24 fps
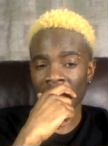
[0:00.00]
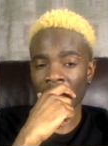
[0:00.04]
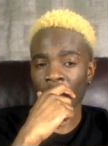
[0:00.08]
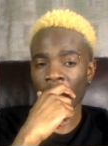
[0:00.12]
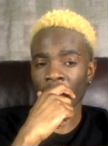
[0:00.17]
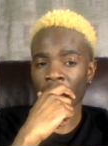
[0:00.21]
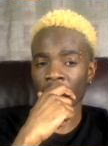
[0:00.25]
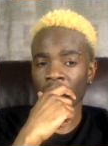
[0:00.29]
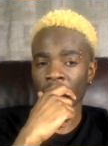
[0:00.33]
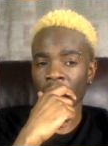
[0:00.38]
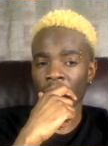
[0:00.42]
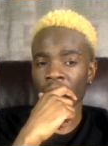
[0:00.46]
that
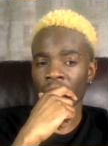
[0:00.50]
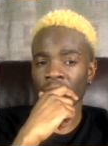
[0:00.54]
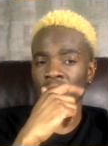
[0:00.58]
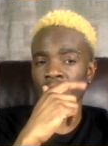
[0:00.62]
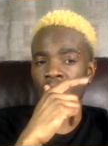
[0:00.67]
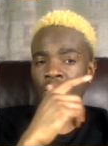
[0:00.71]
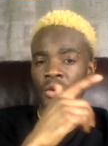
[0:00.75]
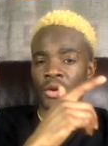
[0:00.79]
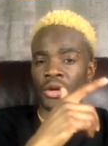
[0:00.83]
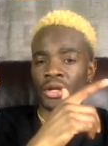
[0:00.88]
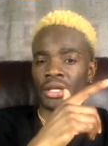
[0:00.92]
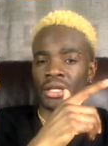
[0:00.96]
we're currently
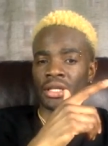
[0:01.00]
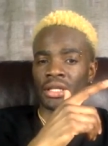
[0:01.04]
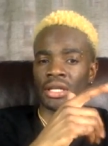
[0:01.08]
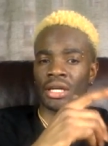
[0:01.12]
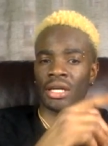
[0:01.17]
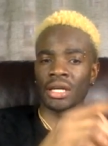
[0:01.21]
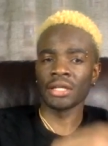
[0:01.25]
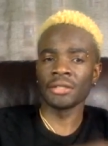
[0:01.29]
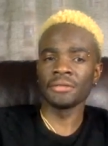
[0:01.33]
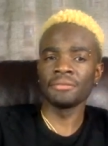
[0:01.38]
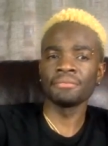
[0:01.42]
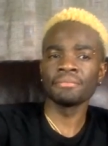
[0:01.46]
working
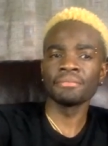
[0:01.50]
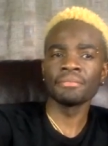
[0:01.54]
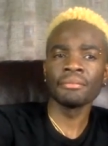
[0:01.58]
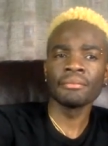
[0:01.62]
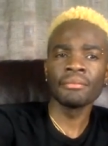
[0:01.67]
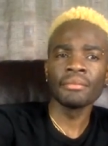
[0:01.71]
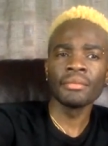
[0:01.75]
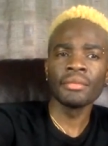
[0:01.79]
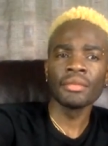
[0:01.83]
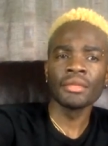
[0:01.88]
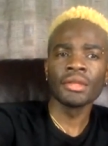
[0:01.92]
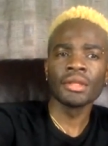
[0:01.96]
on.
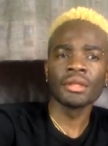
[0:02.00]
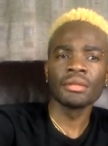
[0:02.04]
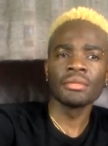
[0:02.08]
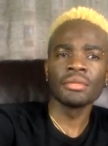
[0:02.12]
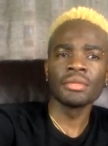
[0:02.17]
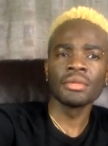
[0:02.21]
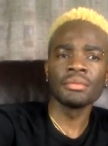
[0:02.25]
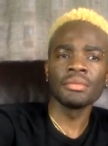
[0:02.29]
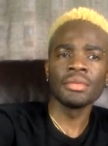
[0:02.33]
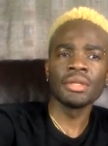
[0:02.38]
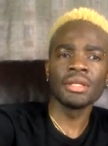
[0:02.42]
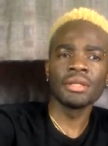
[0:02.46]

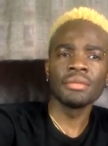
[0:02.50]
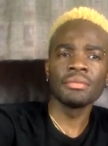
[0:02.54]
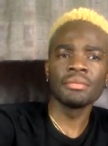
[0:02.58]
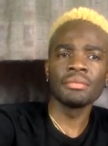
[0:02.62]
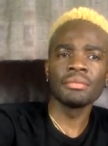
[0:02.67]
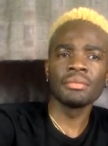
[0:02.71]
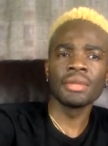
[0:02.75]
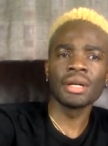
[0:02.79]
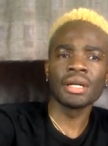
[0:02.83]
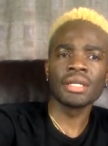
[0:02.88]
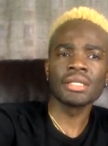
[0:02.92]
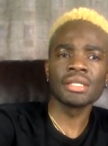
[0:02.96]
Let me
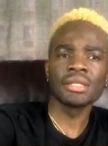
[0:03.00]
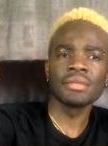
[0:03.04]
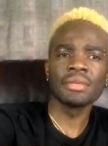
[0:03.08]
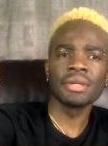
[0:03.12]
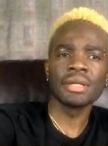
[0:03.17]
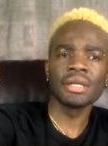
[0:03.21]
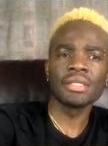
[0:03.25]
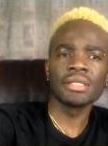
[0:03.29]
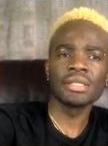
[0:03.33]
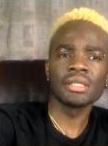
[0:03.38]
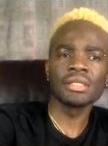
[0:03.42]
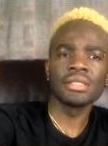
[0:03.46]

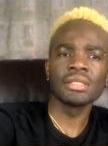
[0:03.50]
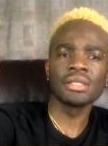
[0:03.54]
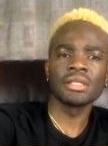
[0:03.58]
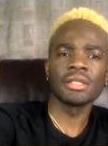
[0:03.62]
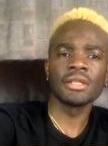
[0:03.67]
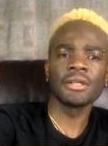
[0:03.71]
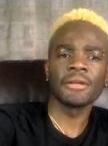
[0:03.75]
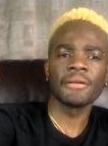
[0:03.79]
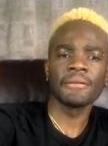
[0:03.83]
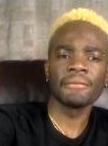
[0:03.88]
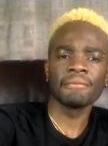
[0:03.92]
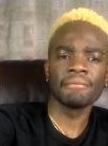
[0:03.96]
maximize this
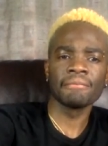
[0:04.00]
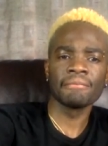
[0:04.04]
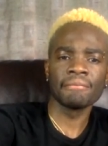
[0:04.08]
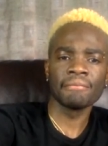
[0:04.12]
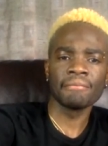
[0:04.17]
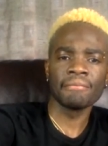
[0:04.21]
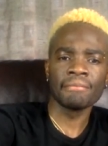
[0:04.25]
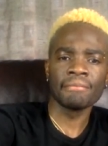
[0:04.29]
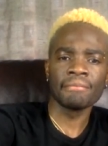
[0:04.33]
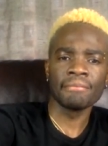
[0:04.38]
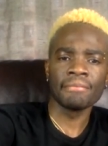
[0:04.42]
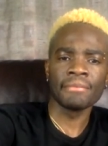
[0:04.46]
thing.
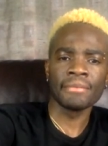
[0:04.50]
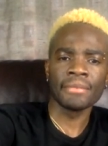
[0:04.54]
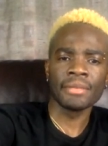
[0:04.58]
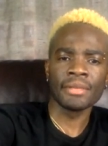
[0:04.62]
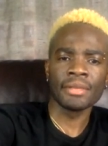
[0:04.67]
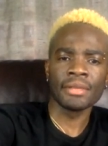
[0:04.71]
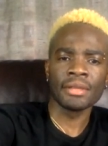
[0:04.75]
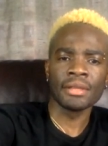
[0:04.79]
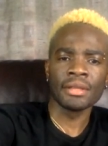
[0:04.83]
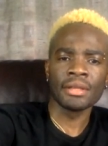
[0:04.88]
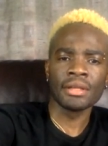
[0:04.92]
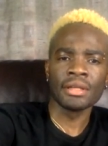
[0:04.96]

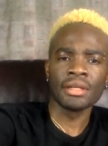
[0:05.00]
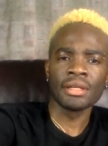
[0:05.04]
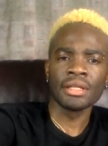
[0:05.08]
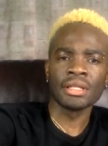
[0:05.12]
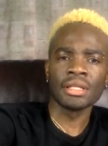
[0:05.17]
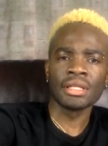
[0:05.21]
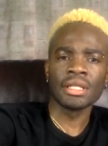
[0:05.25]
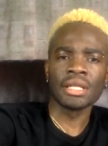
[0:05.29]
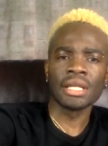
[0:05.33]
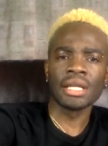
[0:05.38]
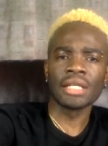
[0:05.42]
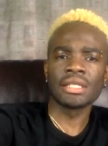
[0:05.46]

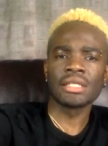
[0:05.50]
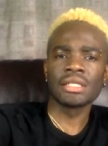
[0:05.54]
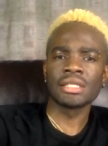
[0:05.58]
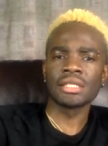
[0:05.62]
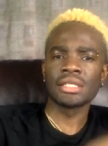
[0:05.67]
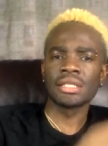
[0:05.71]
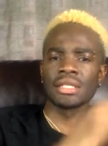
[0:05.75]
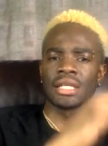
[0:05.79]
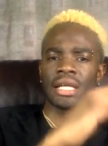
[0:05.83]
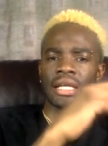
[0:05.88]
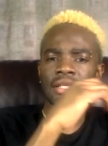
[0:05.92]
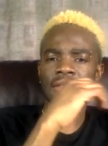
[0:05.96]

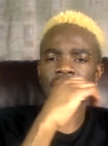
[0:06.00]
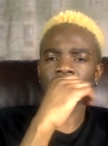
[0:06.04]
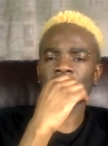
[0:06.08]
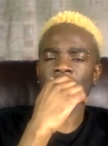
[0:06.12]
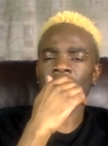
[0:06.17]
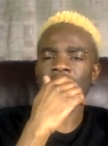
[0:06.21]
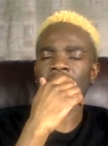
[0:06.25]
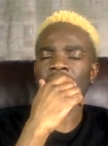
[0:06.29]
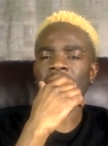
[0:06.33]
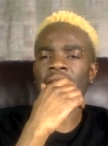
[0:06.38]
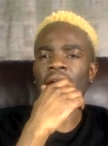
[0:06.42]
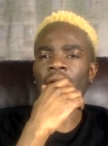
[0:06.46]
That's that's
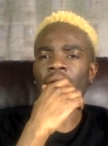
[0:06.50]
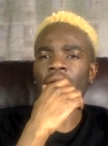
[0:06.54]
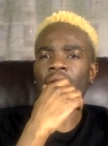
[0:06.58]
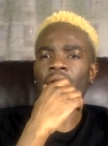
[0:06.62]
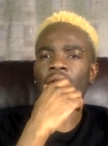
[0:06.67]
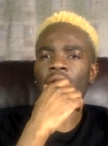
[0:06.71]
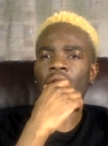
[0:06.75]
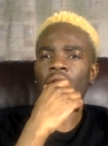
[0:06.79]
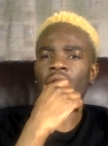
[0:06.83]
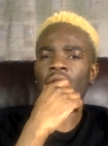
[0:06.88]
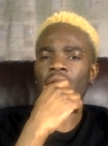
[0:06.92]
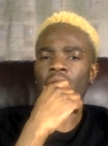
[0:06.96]
something that we're
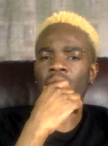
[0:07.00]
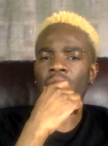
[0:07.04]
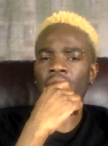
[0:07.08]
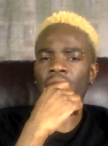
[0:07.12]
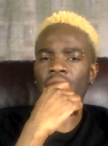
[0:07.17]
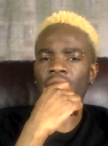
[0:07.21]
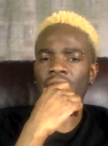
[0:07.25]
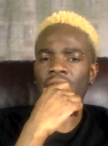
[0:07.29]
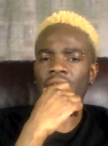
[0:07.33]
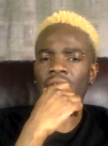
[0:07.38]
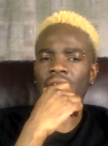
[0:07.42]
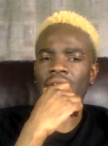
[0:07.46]
currently
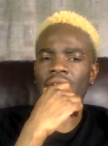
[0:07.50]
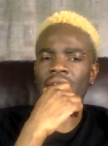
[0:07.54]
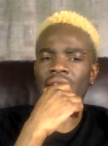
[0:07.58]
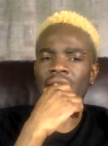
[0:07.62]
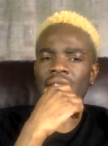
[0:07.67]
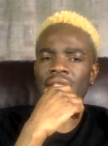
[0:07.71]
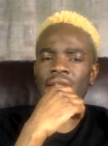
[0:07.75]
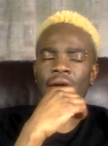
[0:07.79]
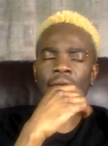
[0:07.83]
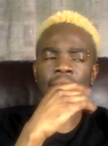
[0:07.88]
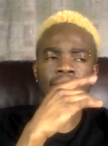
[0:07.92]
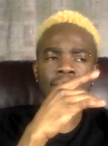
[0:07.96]
working on,
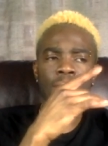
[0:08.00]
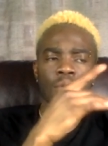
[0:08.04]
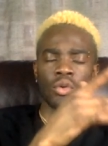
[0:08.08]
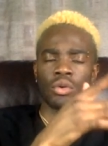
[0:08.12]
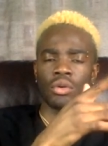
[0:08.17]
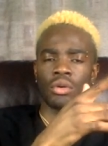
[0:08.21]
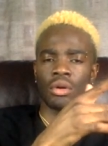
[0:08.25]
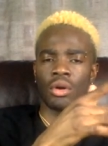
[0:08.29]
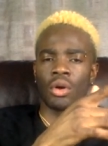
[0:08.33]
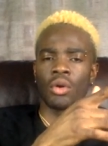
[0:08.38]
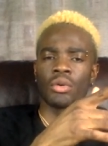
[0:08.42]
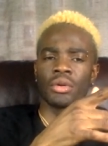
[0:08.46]
getting a
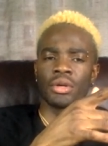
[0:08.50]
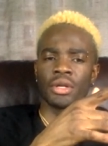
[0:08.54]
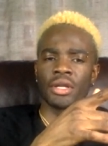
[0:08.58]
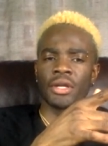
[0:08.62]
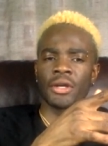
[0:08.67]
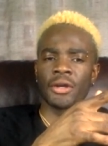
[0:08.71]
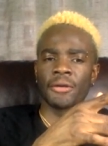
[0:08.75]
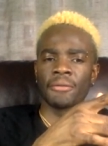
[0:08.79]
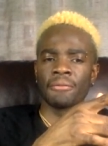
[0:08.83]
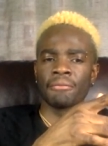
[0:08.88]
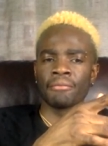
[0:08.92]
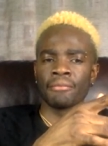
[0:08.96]
book out
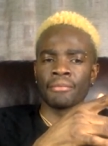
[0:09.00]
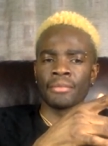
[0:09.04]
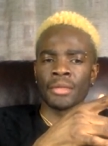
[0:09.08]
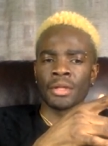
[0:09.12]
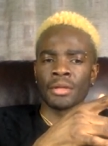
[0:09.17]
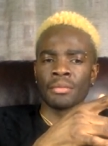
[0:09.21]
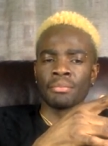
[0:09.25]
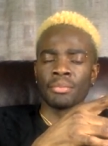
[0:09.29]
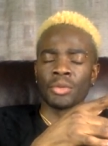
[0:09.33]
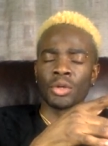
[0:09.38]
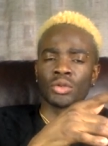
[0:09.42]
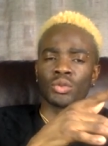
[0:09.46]
there.
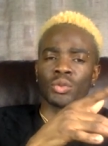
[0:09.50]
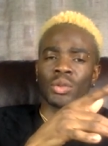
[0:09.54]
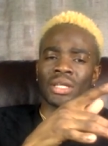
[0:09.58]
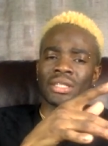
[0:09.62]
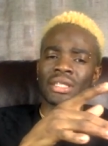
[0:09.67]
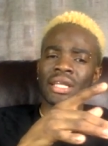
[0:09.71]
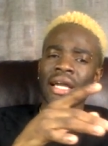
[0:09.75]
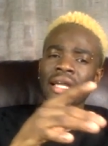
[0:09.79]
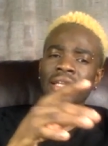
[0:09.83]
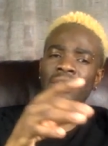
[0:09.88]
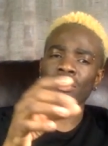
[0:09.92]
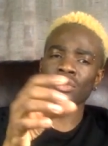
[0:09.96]
But
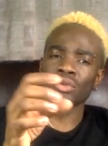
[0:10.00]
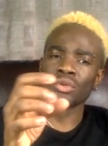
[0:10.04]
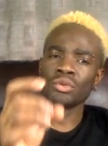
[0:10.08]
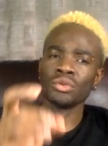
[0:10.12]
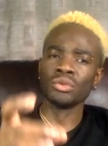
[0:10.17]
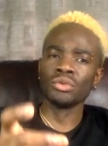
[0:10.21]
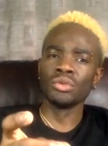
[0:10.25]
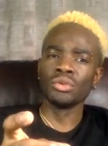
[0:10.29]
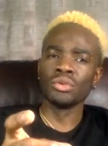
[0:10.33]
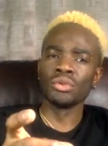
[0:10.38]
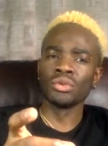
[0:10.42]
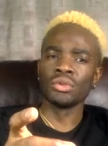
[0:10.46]
what I
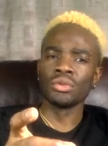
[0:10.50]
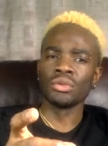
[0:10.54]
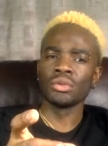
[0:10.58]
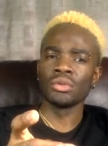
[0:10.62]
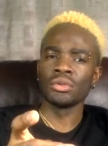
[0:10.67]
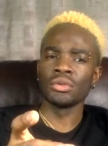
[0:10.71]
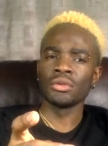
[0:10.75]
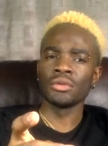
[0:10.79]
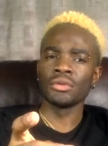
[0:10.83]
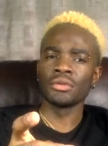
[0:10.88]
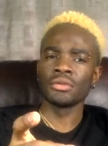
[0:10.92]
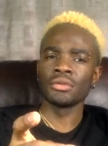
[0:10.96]
do do,
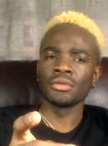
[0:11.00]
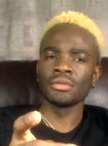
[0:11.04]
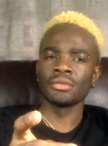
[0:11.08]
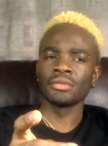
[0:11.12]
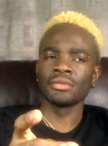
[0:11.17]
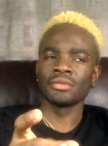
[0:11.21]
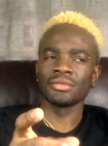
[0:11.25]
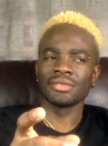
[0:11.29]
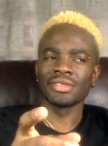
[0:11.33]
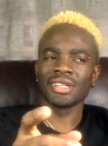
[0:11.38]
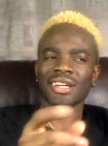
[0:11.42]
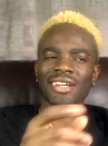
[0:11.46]

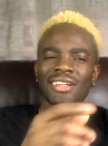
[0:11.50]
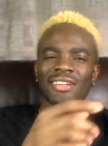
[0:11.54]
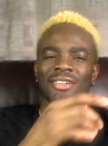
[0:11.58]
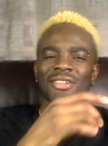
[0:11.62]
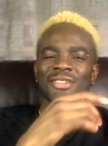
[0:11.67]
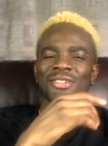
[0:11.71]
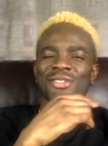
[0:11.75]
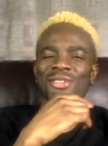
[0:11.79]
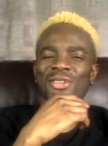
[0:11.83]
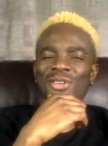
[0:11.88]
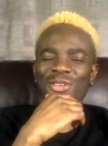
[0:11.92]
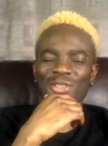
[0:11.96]
that no
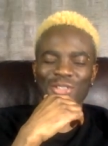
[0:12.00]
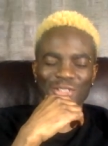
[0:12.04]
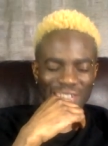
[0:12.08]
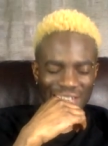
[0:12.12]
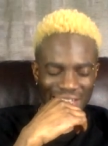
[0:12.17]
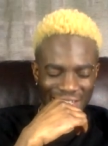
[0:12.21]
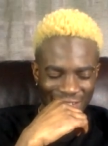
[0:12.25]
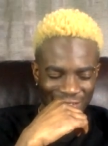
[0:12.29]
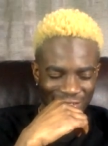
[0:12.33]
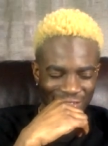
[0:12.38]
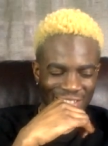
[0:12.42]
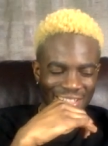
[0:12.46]
sound
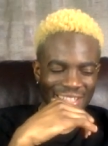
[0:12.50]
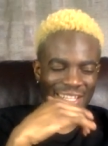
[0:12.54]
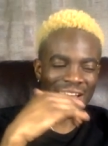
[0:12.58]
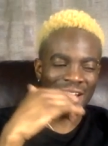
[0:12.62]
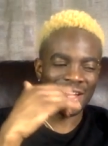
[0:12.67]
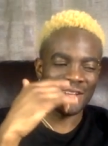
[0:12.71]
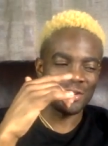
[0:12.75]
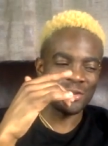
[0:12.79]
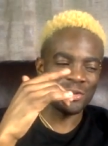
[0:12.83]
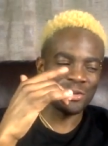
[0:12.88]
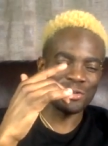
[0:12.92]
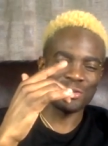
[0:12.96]
right. What
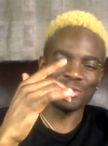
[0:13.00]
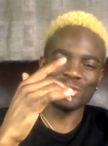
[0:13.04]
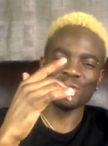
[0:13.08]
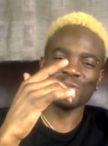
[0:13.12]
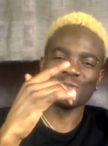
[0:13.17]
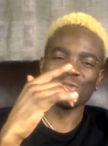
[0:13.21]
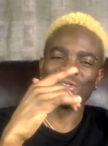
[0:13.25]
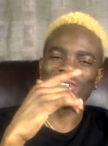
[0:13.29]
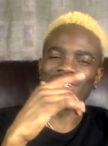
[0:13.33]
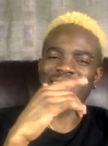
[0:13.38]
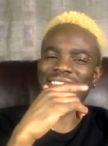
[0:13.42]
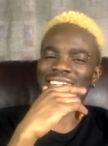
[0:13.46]
I do
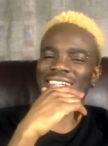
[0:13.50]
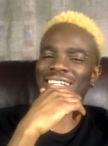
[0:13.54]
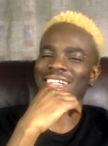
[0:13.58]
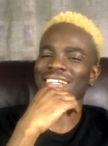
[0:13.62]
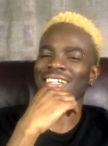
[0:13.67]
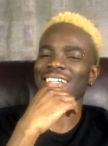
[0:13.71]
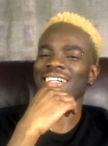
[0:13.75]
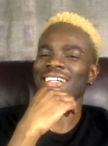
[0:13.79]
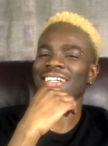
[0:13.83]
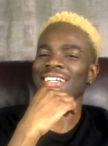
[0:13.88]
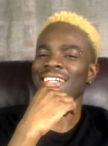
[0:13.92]
do,